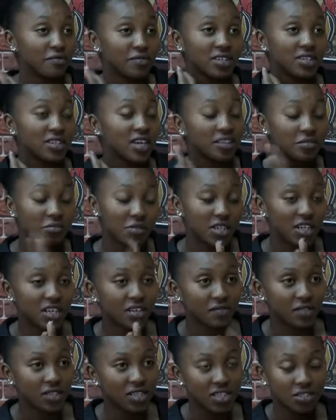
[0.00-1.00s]
It has been
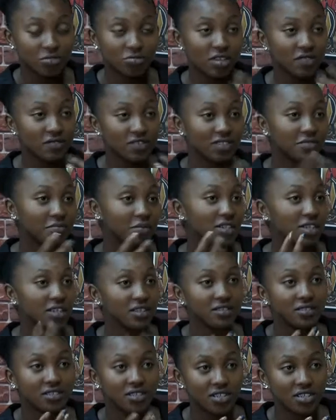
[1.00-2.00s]
evident, we have
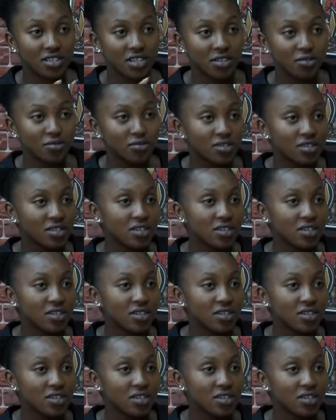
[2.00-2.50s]
experienced drought,